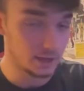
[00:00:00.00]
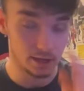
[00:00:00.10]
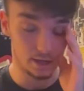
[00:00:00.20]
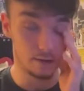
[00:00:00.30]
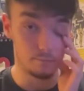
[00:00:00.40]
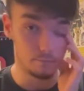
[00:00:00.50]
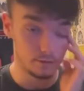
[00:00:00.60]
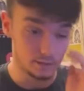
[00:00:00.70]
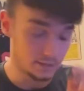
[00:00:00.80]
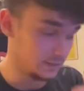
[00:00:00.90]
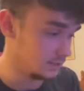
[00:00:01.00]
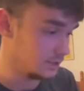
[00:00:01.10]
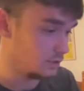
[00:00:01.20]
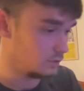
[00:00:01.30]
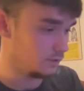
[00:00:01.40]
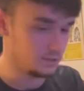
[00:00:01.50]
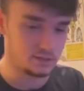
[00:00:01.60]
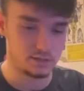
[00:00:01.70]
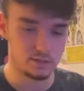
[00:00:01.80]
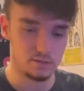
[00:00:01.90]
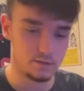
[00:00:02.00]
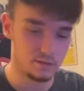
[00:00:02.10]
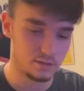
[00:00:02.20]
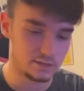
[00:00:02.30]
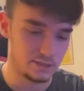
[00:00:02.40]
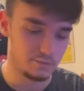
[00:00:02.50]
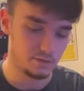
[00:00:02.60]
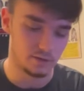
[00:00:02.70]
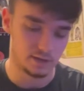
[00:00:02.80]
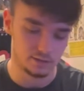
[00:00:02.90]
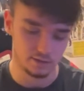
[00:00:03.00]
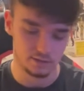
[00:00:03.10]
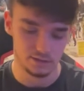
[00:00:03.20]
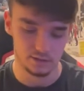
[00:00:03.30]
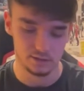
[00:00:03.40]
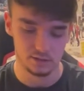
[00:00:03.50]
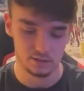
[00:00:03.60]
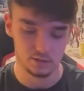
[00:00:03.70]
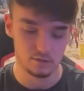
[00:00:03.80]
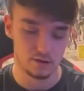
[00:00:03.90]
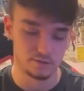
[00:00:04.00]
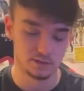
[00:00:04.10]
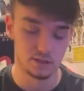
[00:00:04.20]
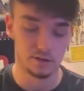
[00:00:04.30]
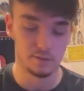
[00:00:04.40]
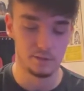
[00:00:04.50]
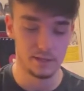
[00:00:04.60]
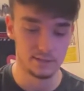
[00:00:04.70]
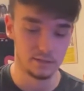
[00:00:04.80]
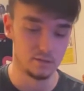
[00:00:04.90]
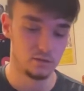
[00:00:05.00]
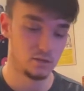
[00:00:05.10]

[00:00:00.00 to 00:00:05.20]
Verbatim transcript: as I know this CPU and the graphics card I'm getting